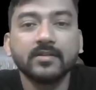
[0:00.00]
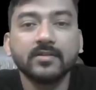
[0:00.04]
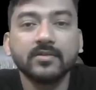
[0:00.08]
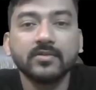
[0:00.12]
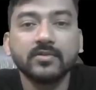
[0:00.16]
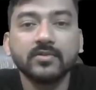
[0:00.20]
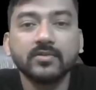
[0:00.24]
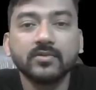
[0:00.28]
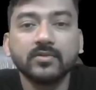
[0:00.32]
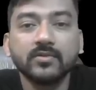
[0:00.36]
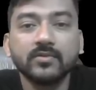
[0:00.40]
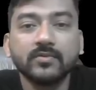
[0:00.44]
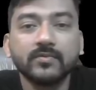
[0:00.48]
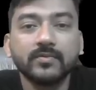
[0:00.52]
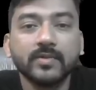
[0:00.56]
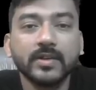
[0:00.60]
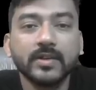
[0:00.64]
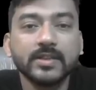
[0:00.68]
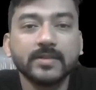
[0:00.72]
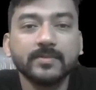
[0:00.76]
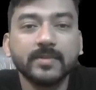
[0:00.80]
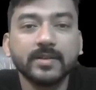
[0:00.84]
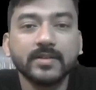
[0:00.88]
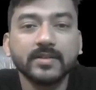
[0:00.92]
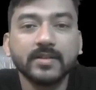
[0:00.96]
So
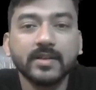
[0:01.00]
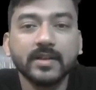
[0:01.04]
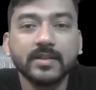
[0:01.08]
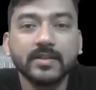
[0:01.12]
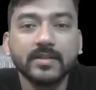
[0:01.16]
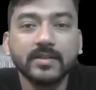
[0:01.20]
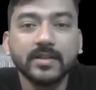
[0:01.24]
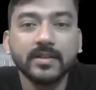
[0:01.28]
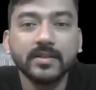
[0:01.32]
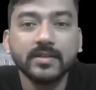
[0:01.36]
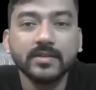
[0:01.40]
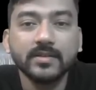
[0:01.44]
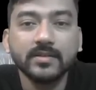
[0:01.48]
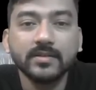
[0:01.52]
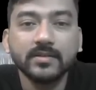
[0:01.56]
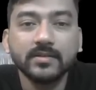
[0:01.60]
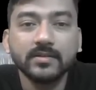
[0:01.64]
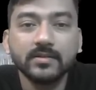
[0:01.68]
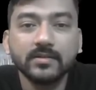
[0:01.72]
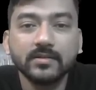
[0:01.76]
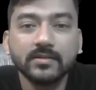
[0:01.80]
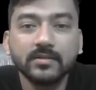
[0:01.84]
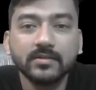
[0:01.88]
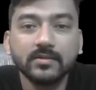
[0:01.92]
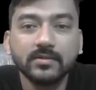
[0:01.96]
first function unchanged,
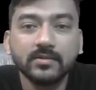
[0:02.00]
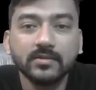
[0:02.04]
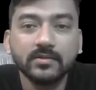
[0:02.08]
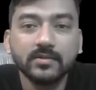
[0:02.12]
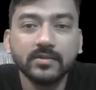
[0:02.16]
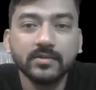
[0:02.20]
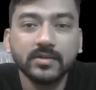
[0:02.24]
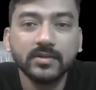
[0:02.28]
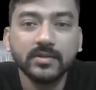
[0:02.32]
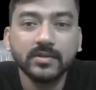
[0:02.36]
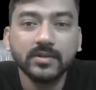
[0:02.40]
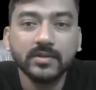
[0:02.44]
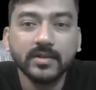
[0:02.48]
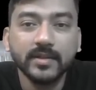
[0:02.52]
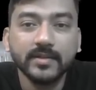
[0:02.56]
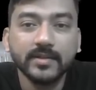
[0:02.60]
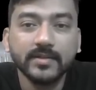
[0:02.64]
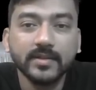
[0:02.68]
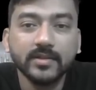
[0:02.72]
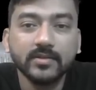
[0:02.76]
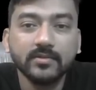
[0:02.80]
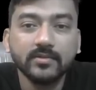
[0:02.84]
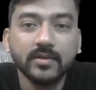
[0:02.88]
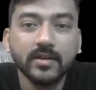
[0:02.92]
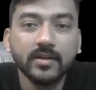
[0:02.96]
So this is x
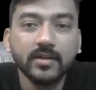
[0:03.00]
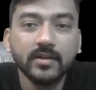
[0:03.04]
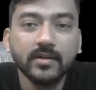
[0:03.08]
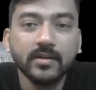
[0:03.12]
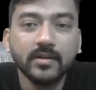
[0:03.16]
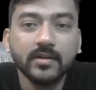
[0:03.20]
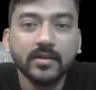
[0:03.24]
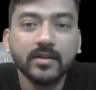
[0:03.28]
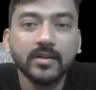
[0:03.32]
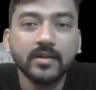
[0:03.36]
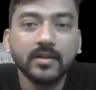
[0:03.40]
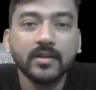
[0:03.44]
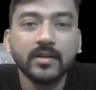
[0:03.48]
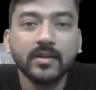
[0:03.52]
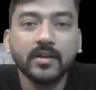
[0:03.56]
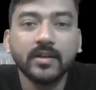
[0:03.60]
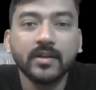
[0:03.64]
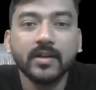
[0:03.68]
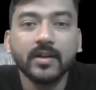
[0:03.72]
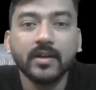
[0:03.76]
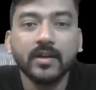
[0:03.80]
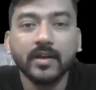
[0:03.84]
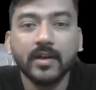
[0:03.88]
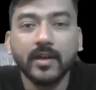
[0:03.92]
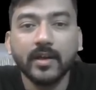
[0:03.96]
square,
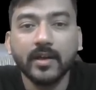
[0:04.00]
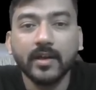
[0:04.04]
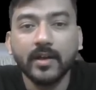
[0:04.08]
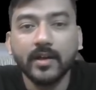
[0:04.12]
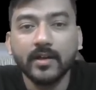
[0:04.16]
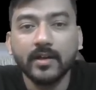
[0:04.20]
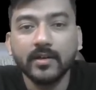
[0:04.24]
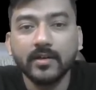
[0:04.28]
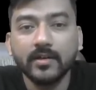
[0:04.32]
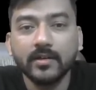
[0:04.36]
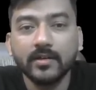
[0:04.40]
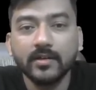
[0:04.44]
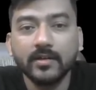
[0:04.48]
and